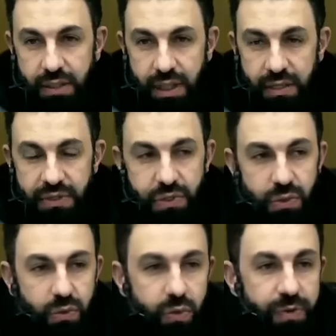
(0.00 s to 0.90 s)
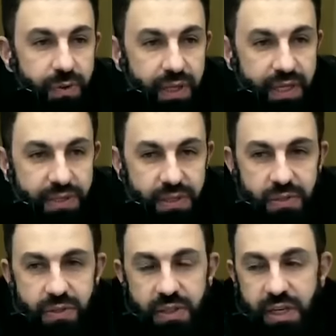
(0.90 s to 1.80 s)
And this talk will be related
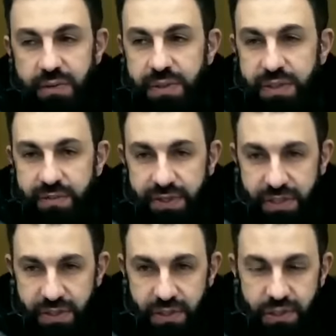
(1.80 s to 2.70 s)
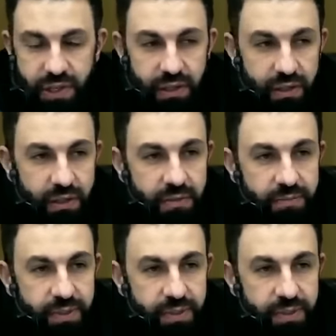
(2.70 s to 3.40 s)
to the current events, inshallah.